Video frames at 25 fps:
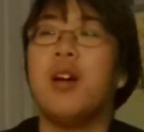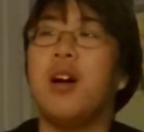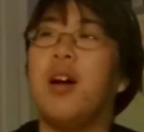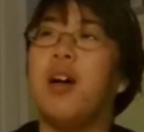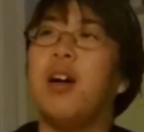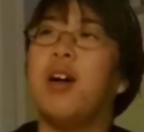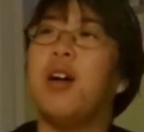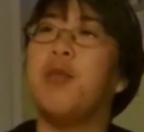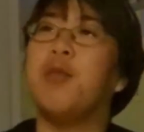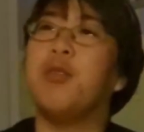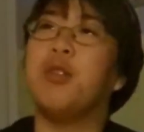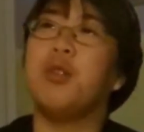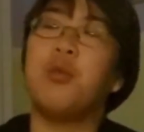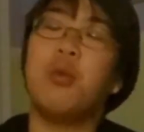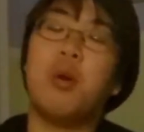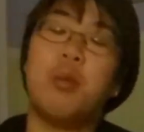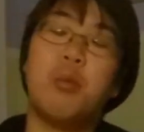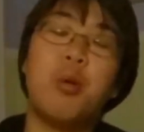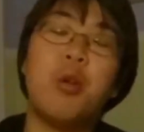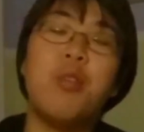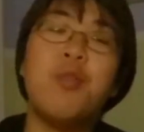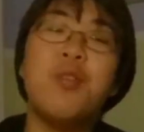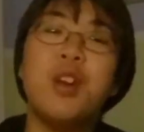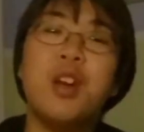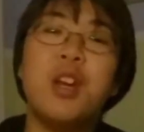If you want
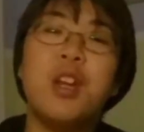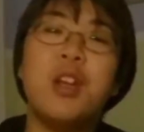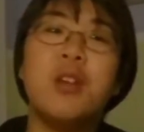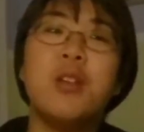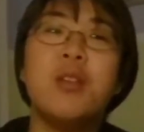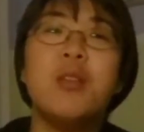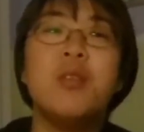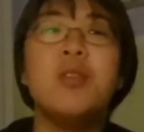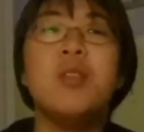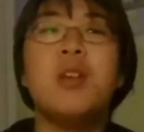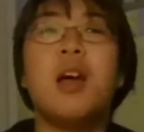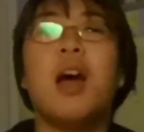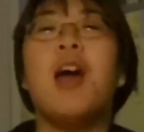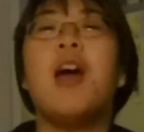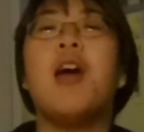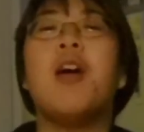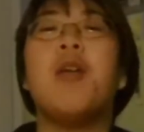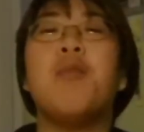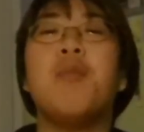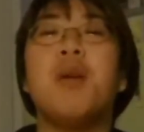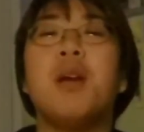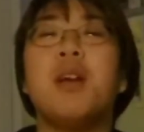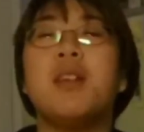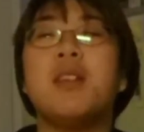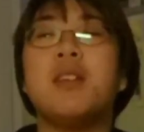more videos, I
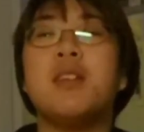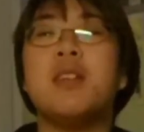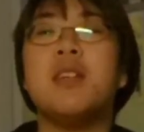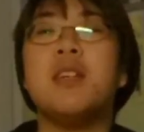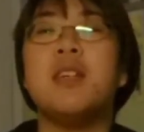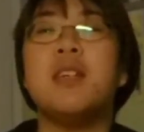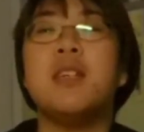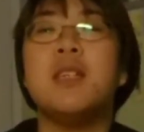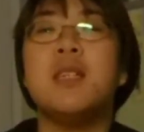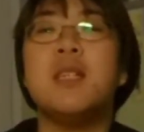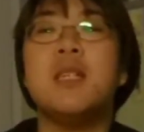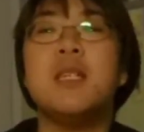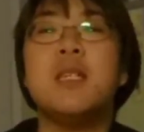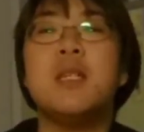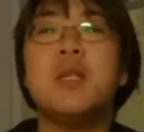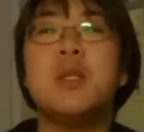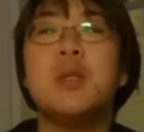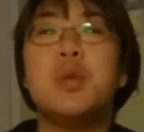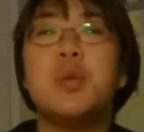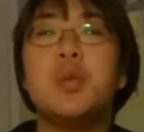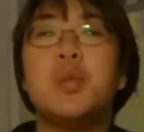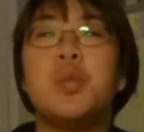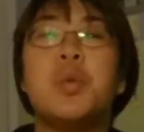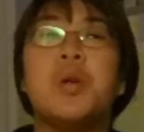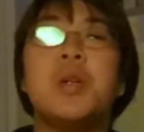make these
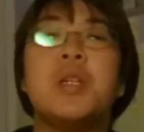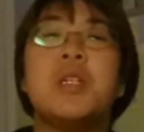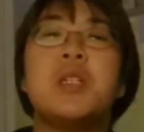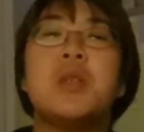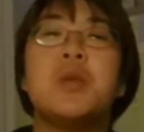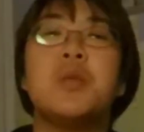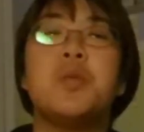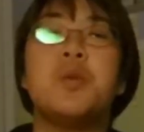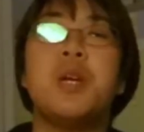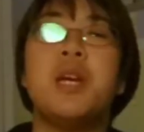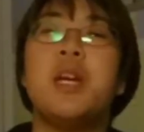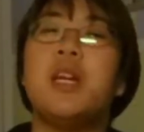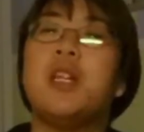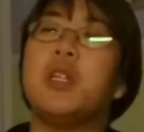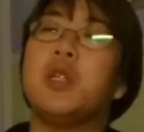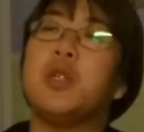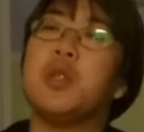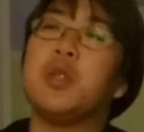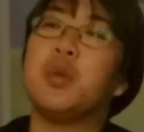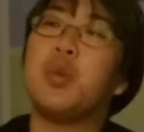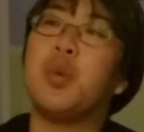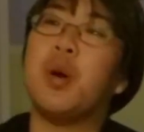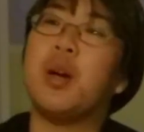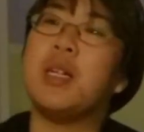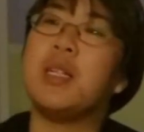once a week to
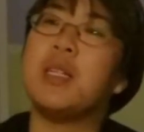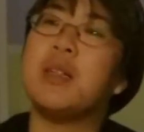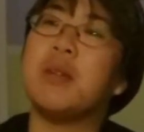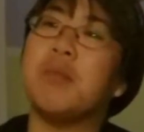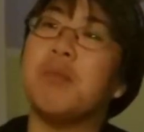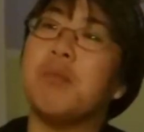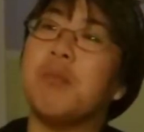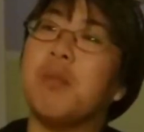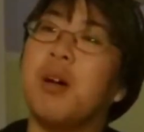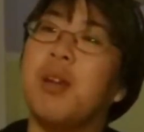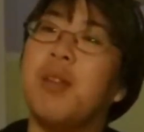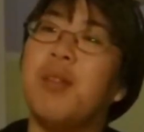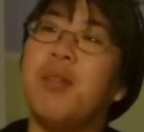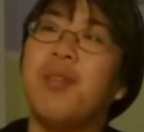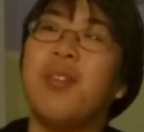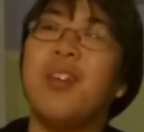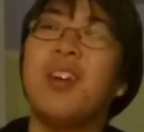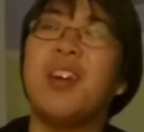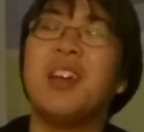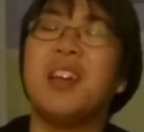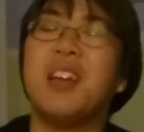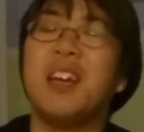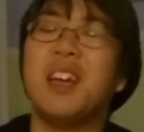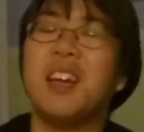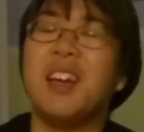twice a
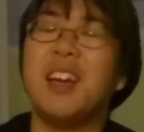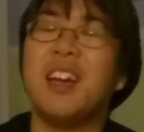month.